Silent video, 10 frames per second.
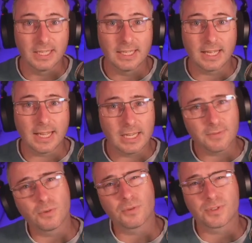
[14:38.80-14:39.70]
And of
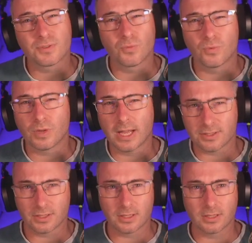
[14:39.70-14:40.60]
course,
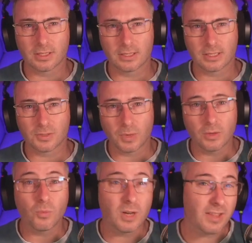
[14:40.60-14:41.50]
ask as
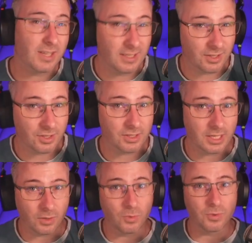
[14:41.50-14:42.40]
well, what other conditions
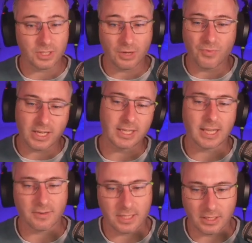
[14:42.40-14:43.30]
can cause
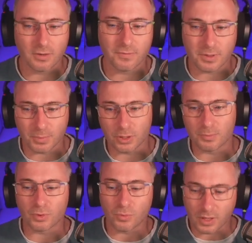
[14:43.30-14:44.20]
irregularity of the
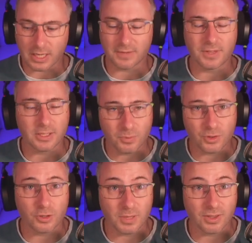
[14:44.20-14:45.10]
pupil? What kind of things
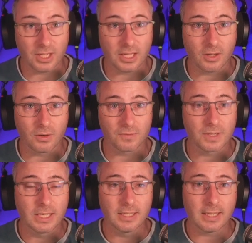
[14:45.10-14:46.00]
would you be thinking of
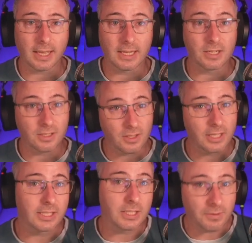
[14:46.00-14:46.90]
in a
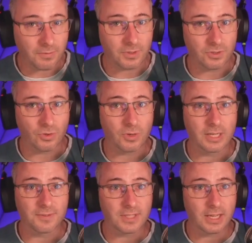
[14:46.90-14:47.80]
slightly different story
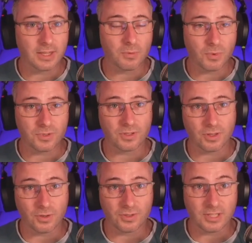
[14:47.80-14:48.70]
if, say, there wasn't
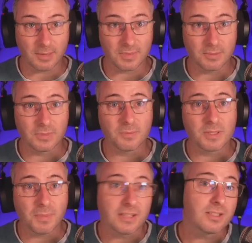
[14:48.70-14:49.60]
those same symptoms,
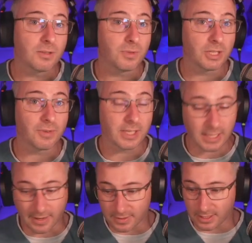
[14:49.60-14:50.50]
but still the
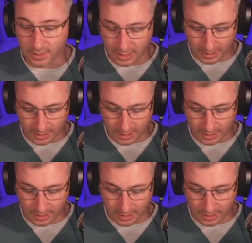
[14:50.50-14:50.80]
irregularity there?